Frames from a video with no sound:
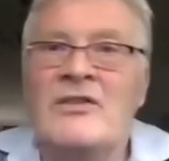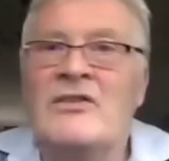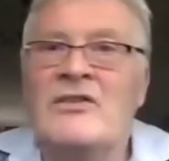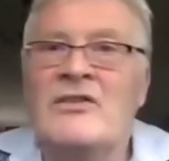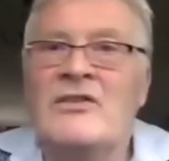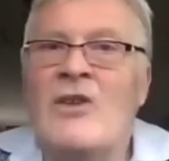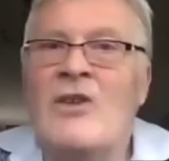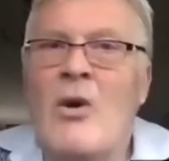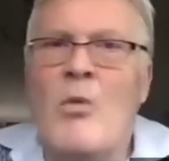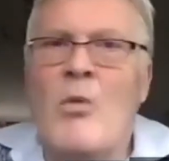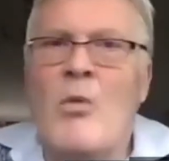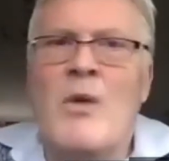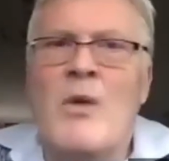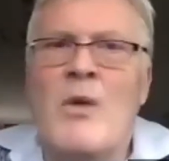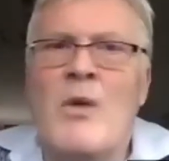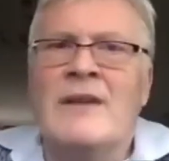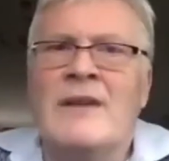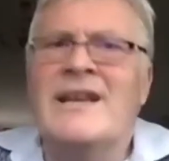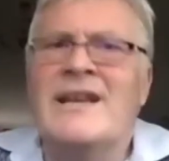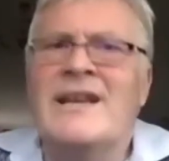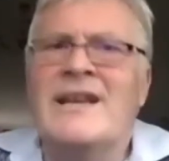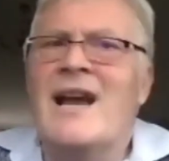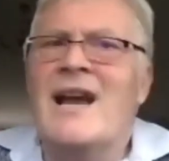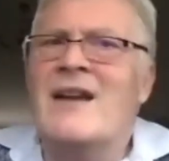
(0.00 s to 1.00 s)
So
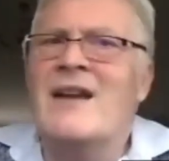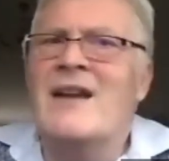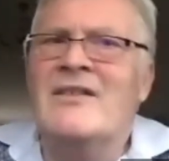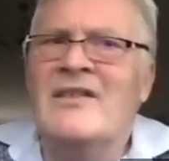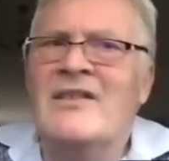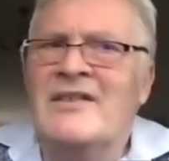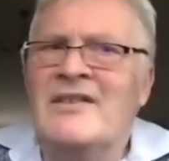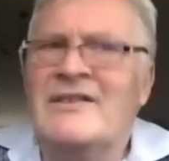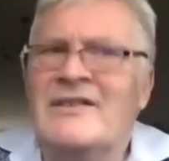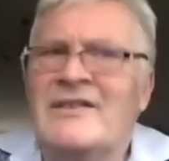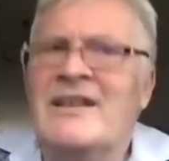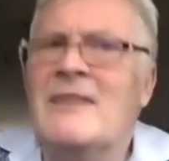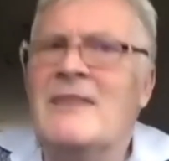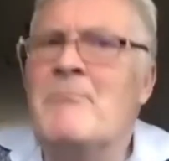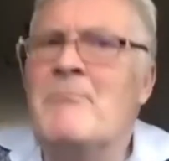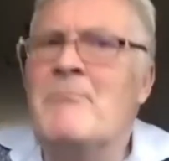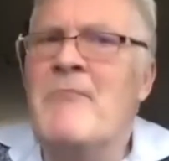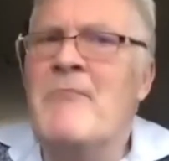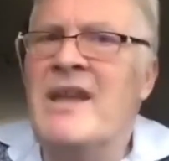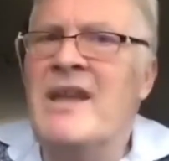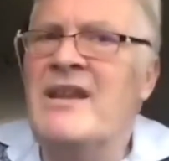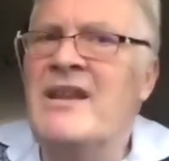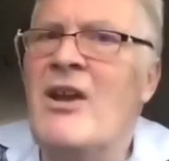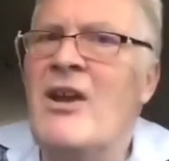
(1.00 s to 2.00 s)
there are still
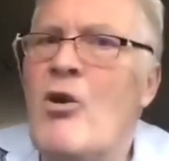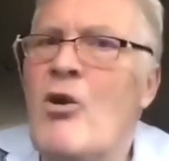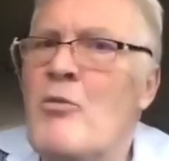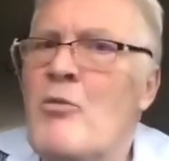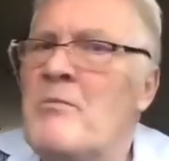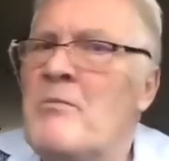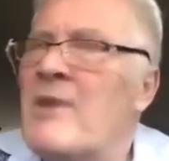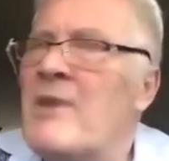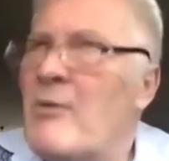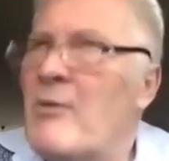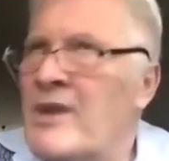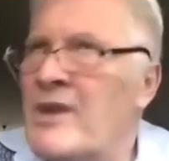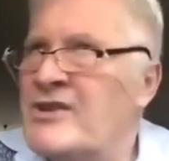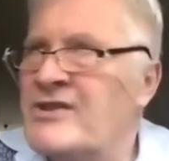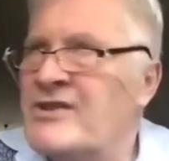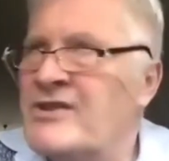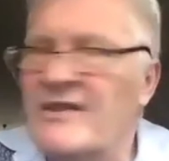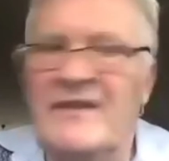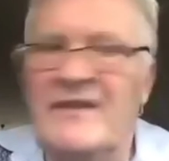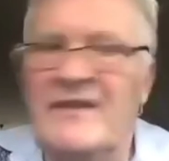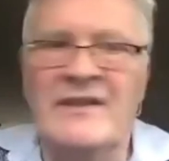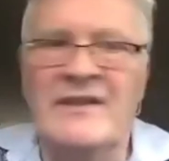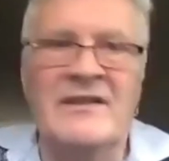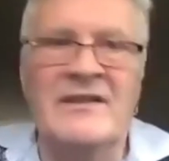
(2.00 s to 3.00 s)
many open
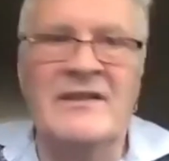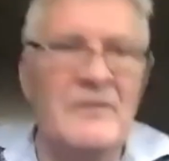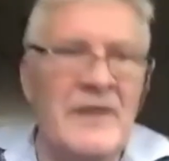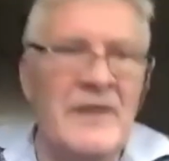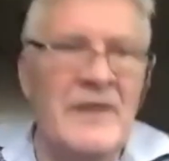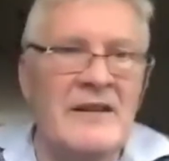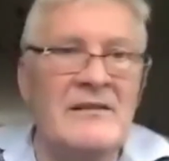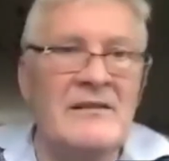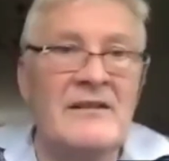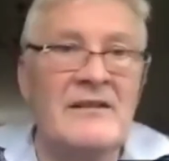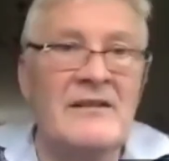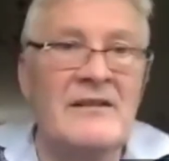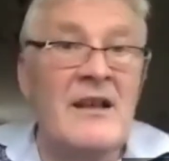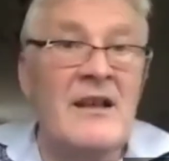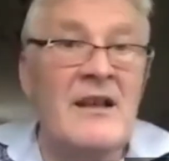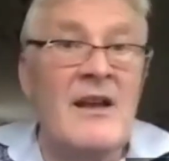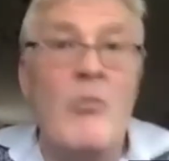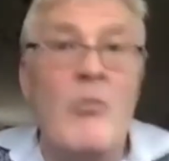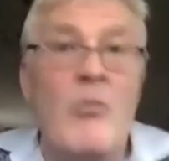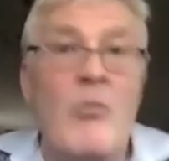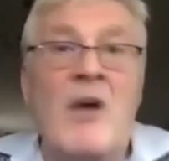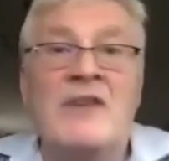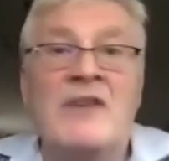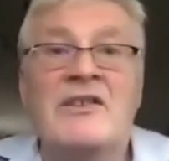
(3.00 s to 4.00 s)
questions in this field.
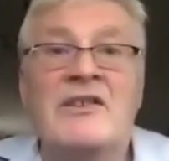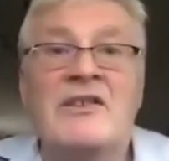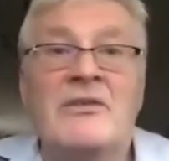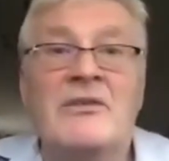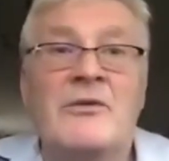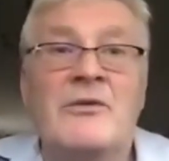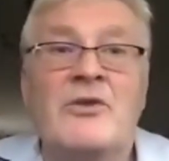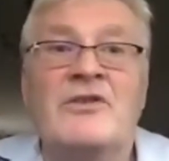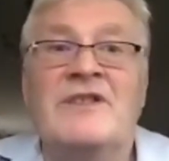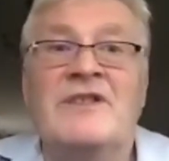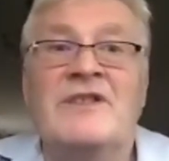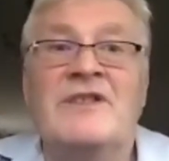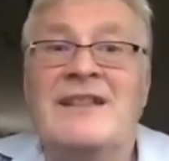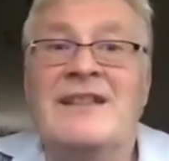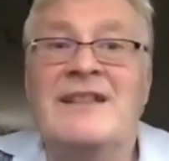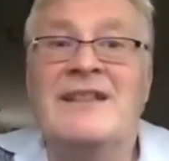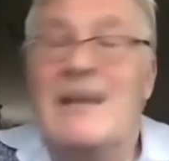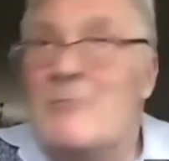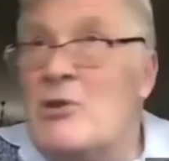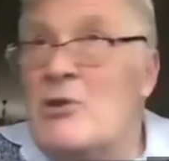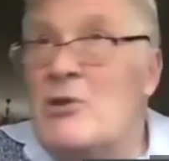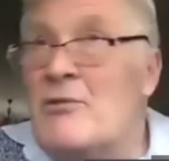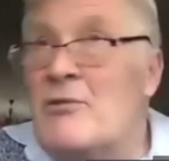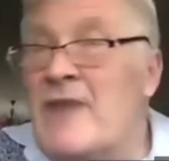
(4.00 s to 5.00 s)
One is, of course, the
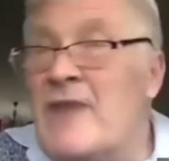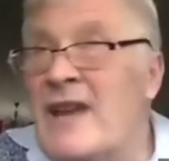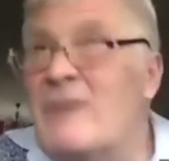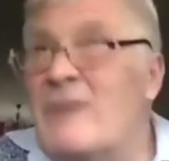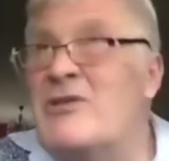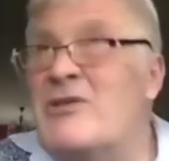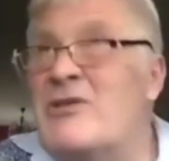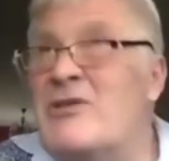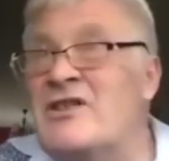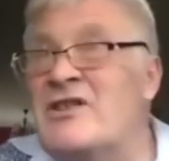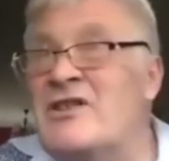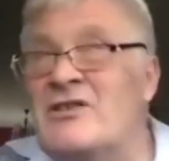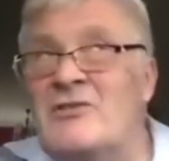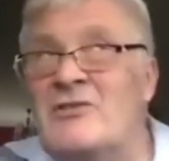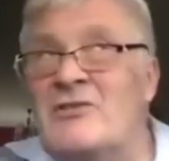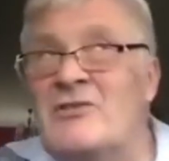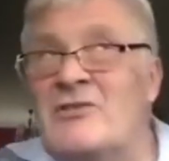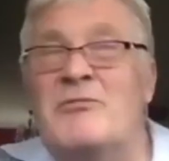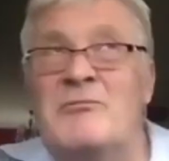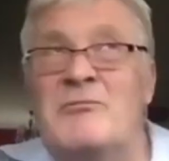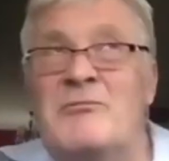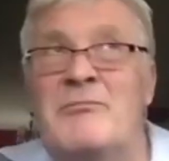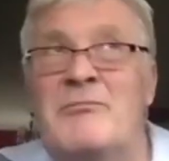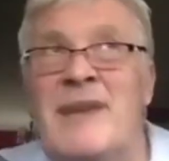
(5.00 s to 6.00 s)
number of languages.
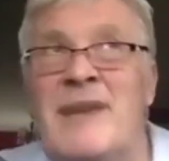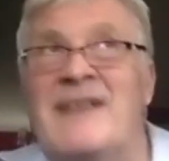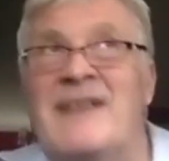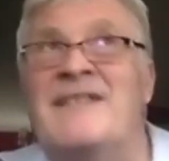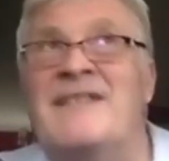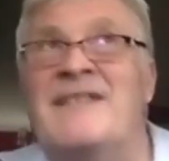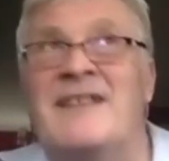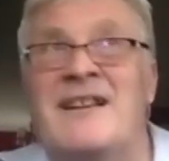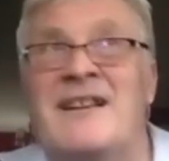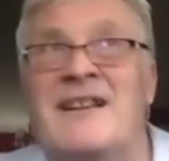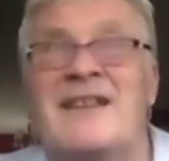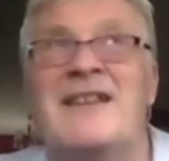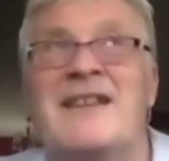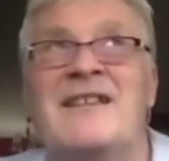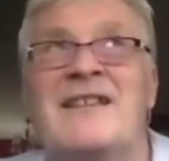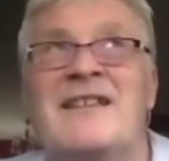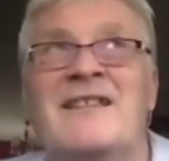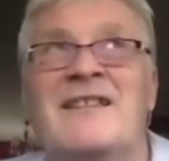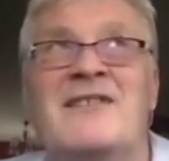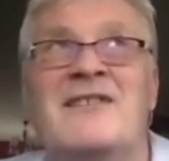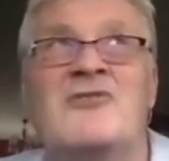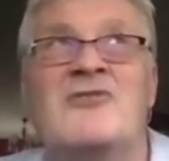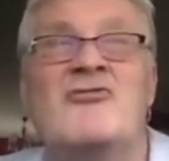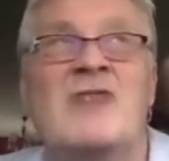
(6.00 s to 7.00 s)
So basically, is
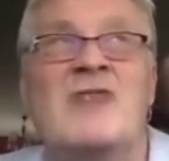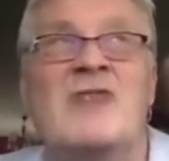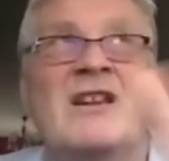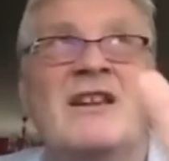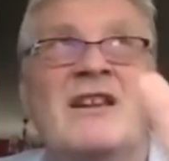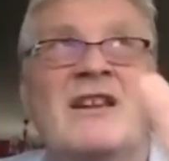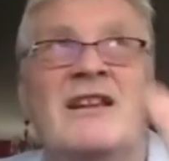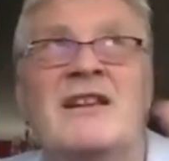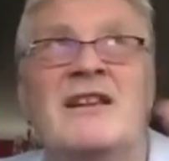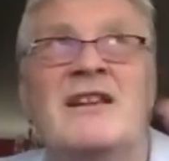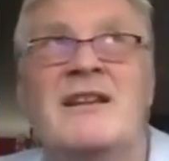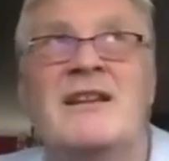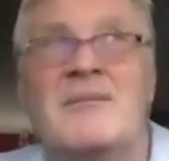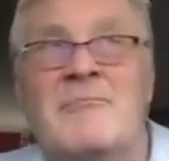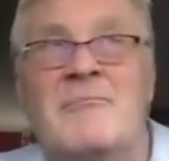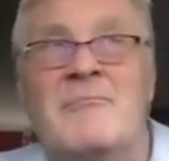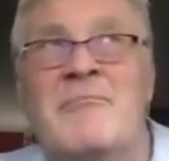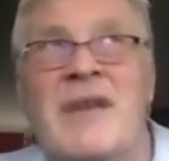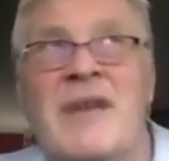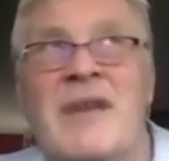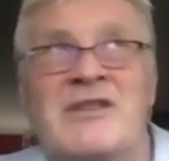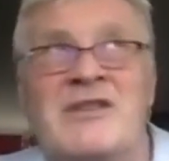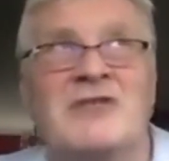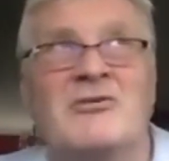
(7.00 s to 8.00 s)
it really
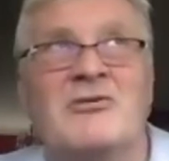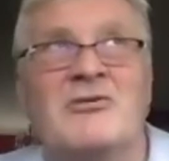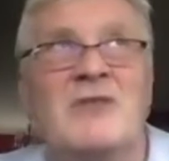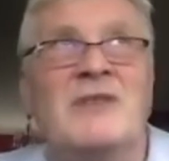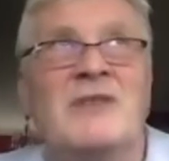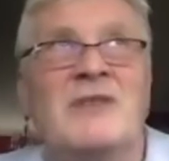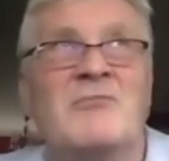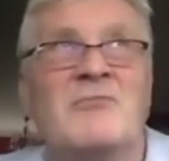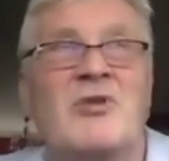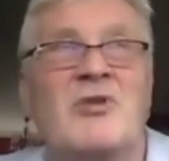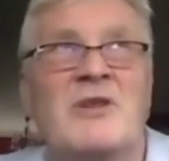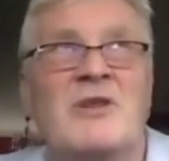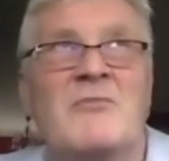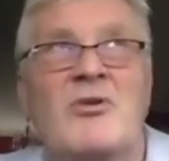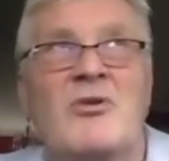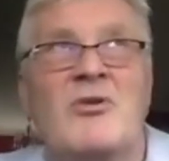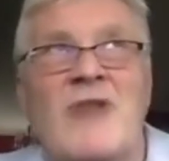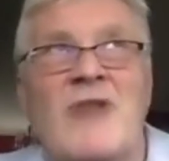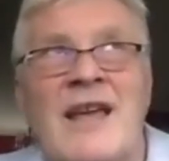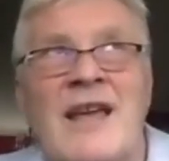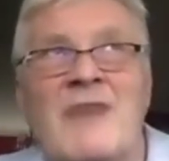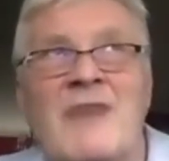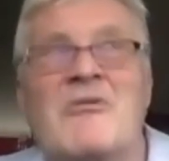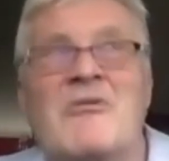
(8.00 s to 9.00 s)
better to learn more and more
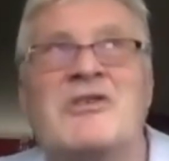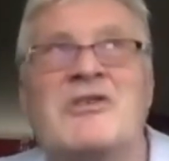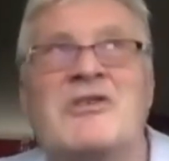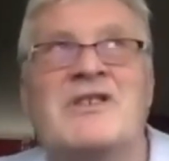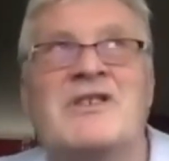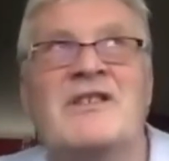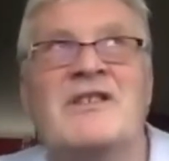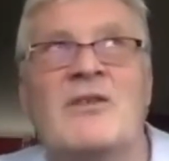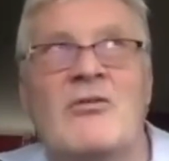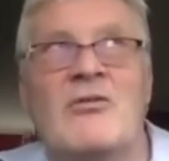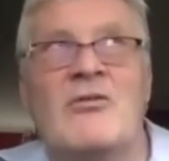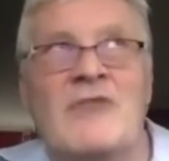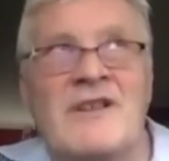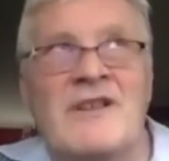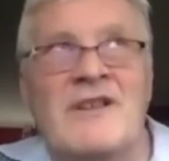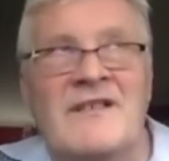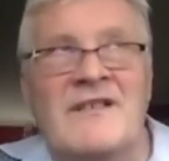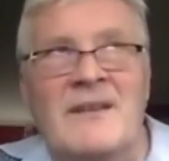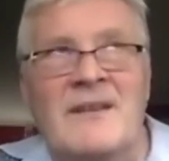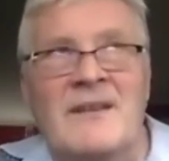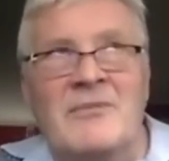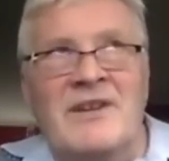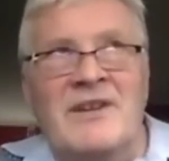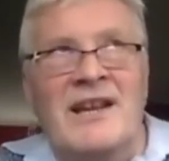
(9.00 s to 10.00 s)
languages, or is it
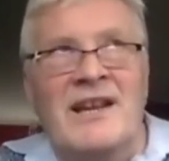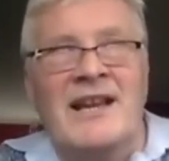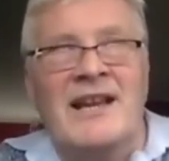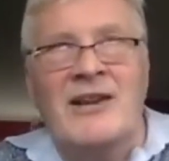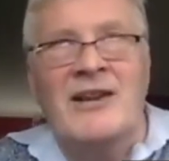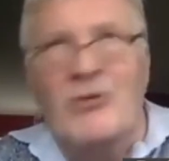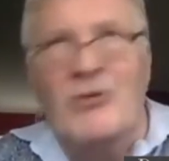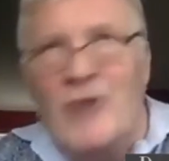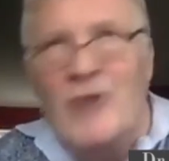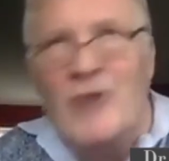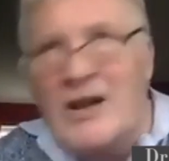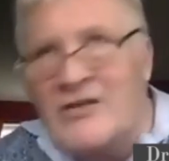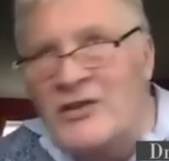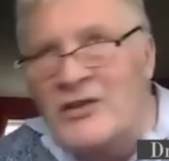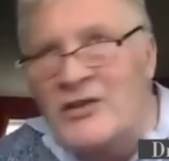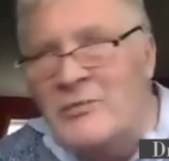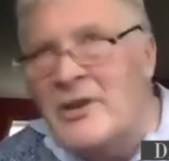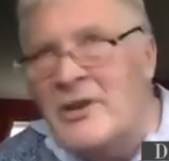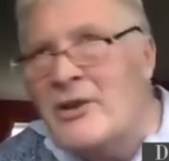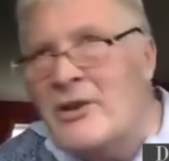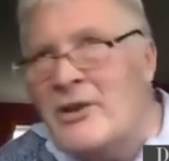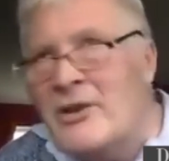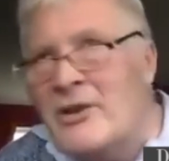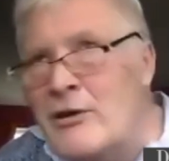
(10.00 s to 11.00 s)
something like a
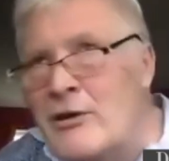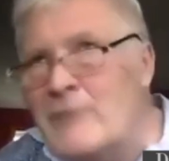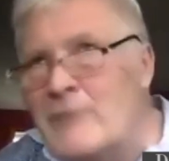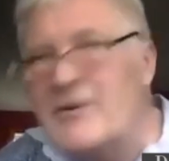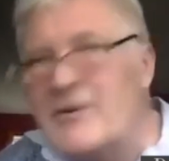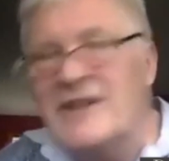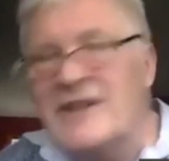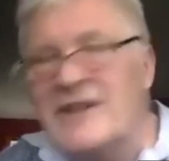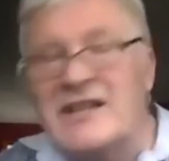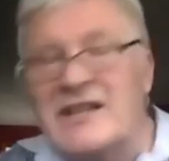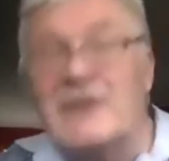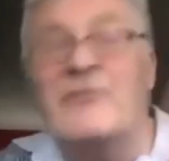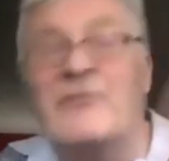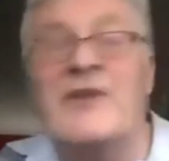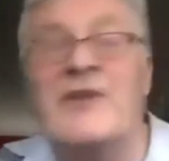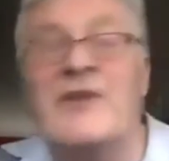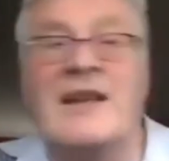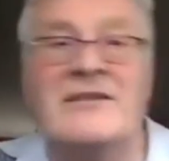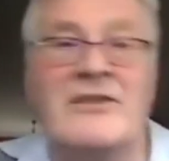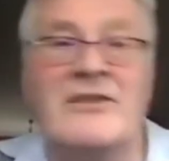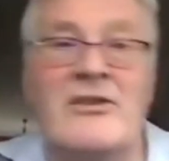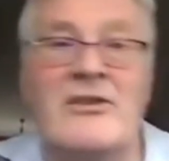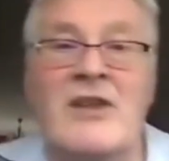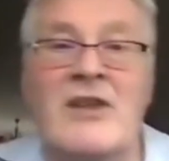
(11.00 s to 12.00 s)
logarithmic curve getting
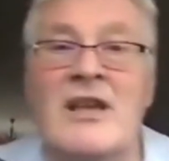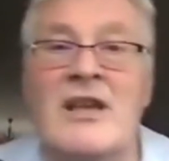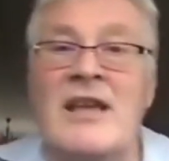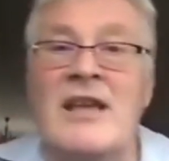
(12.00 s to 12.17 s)
flatter